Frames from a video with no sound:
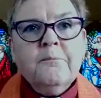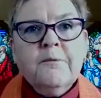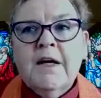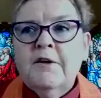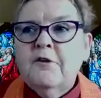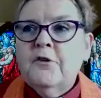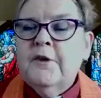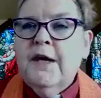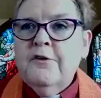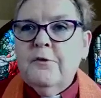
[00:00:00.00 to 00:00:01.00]
Okay, so
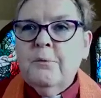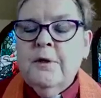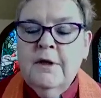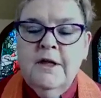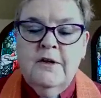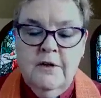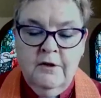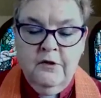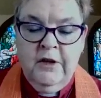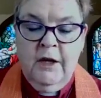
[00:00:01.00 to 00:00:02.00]
that's what you need to
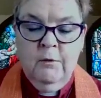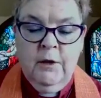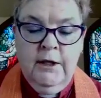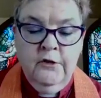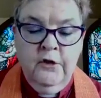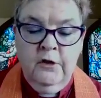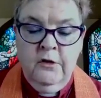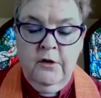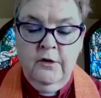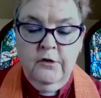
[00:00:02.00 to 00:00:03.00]
understand when you're listening
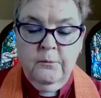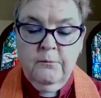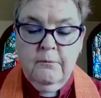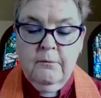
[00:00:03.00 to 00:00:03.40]
to this.